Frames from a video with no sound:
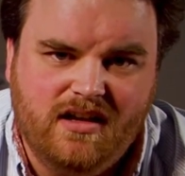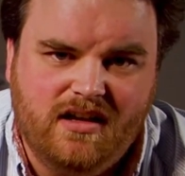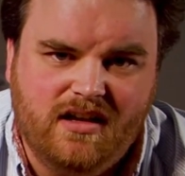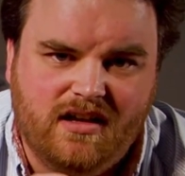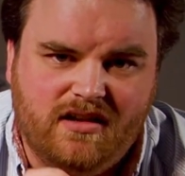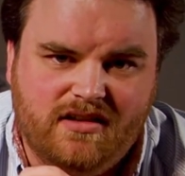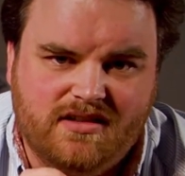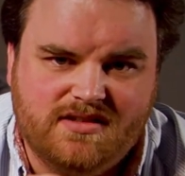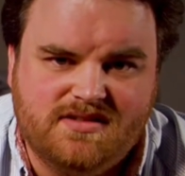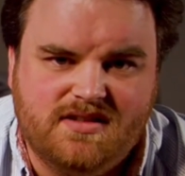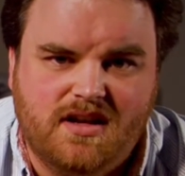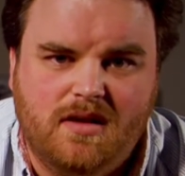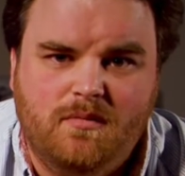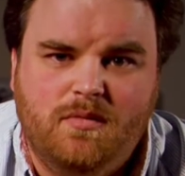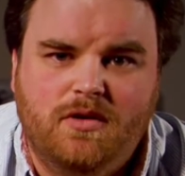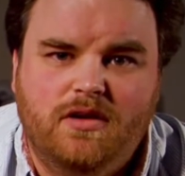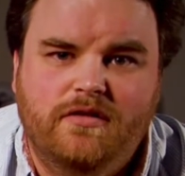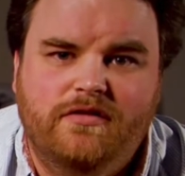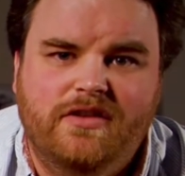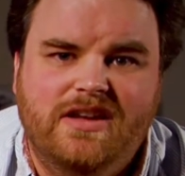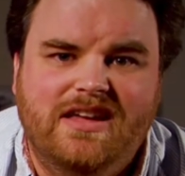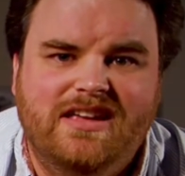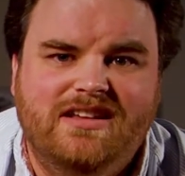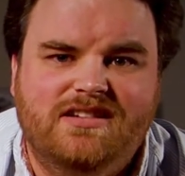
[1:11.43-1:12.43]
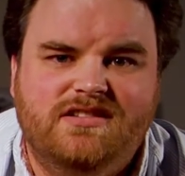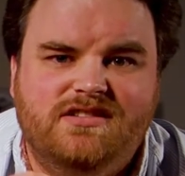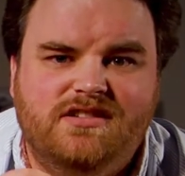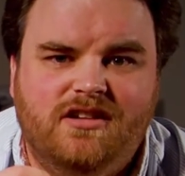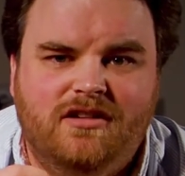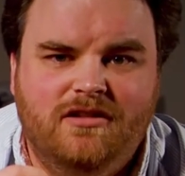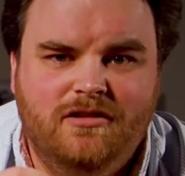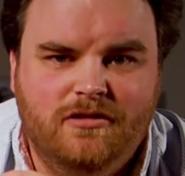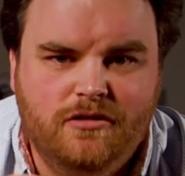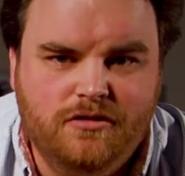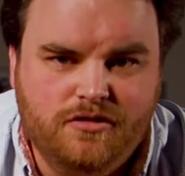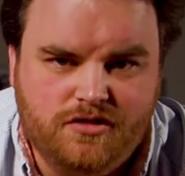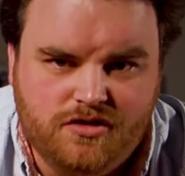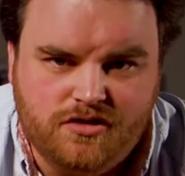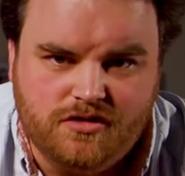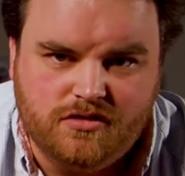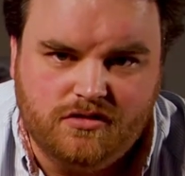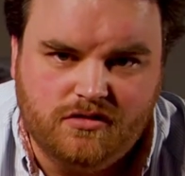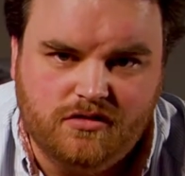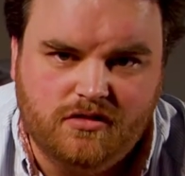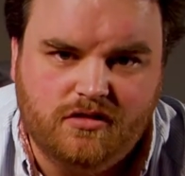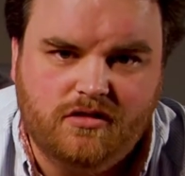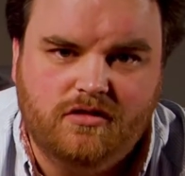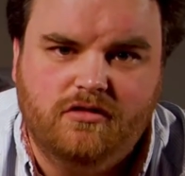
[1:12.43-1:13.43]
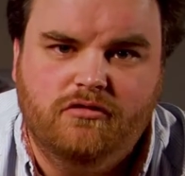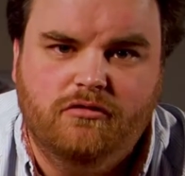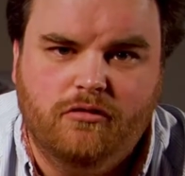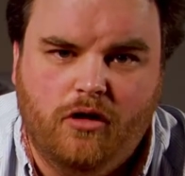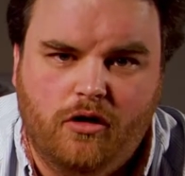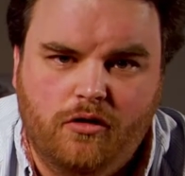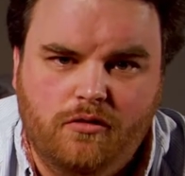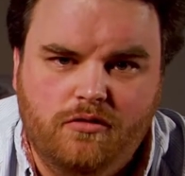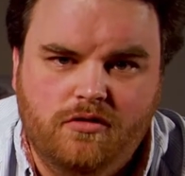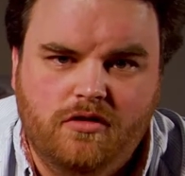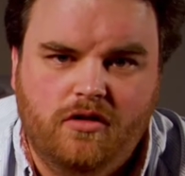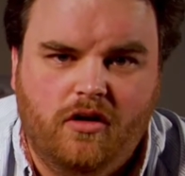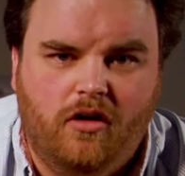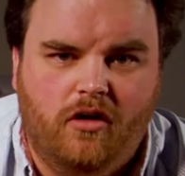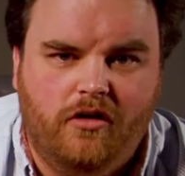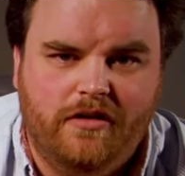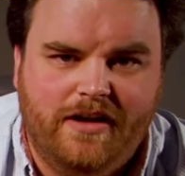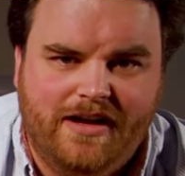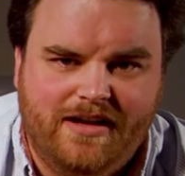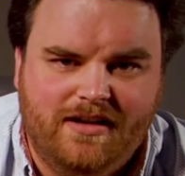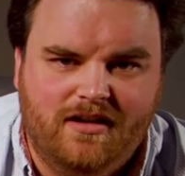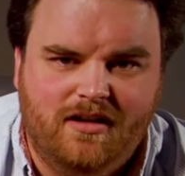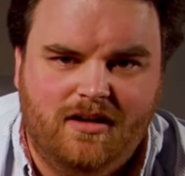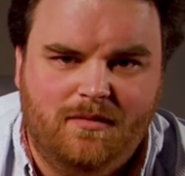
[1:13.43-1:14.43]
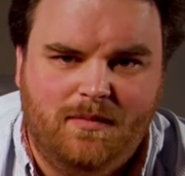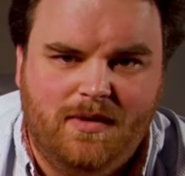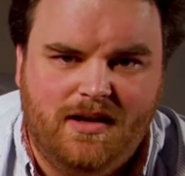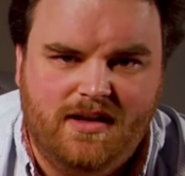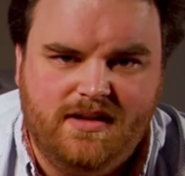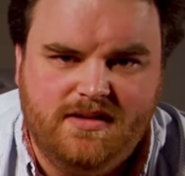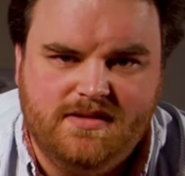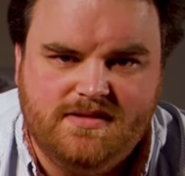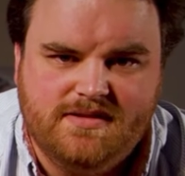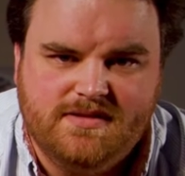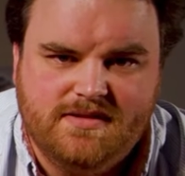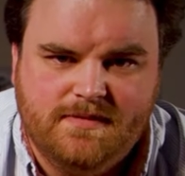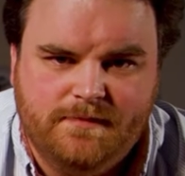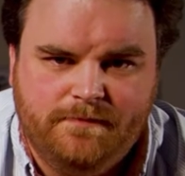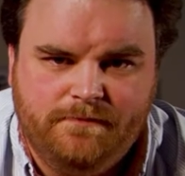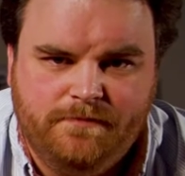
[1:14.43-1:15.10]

and a sample of each dilution grown on agar plates.